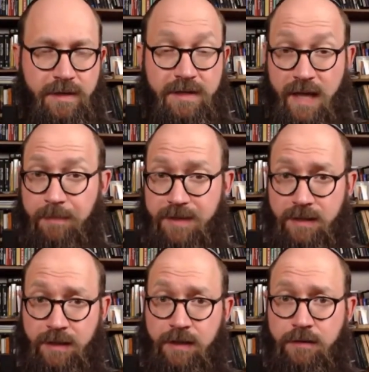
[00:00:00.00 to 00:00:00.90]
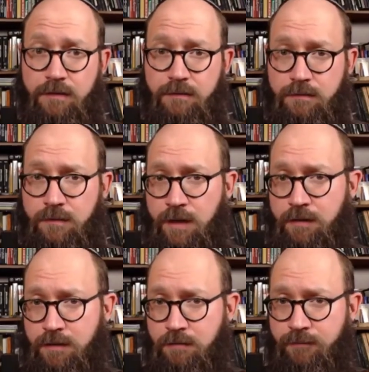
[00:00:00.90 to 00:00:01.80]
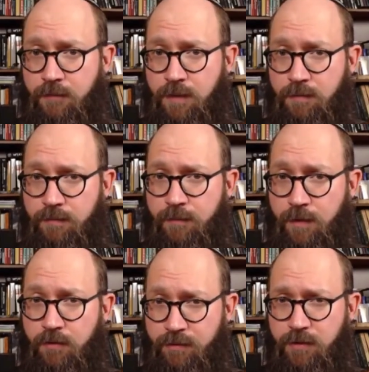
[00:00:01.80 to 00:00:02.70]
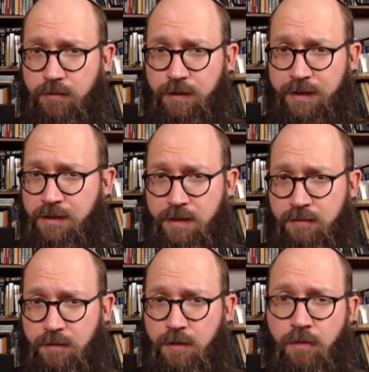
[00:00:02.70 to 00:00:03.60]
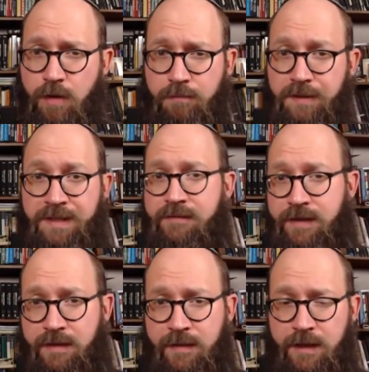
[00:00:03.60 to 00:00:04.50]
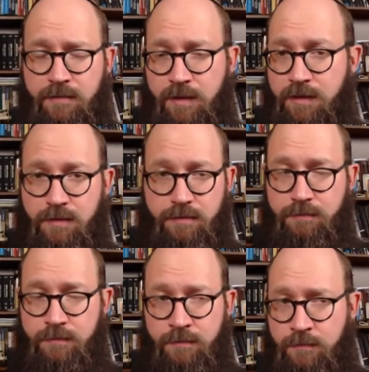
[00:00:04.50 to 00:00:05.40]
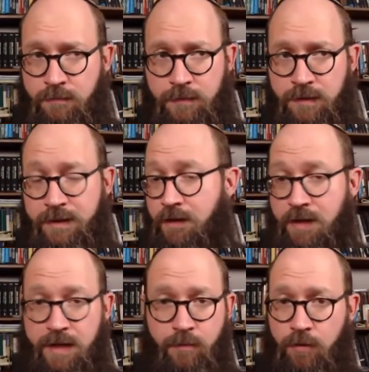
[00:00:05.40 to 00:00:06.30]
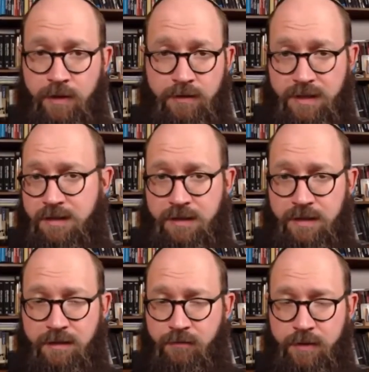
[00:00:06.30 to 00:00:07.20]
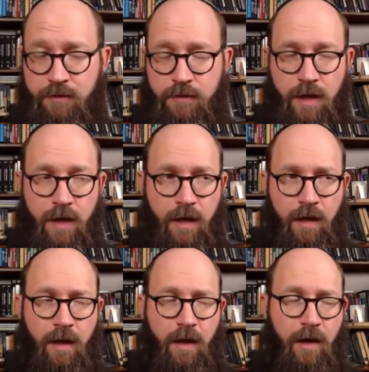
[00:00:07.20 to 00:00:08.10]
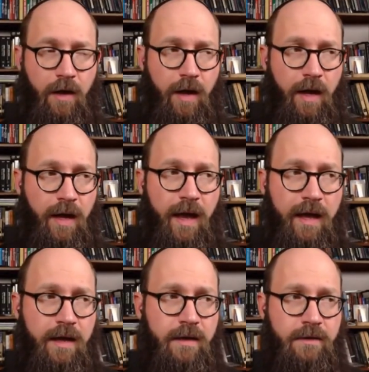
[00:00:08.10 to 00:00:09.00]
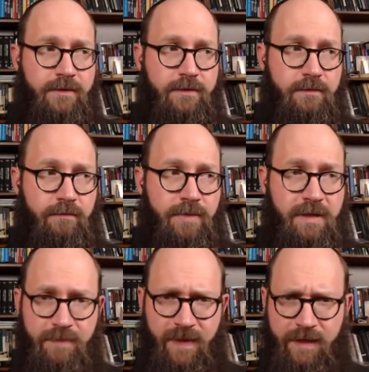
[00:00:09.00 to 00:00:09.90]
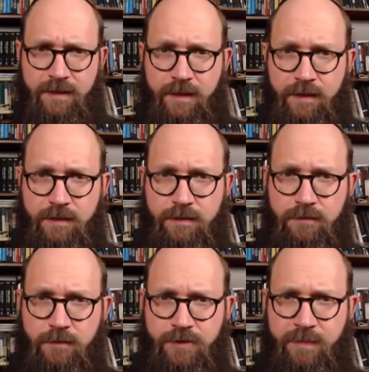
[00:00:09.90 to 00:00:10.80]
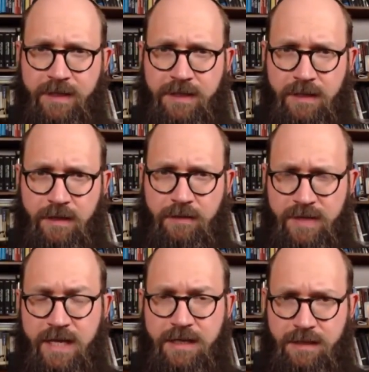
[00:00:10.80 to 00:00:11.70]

skeptically right so from a from a critical lens i just don't want to go around believing in things because leonard nimoy says that it's real and sympathetically which means that you take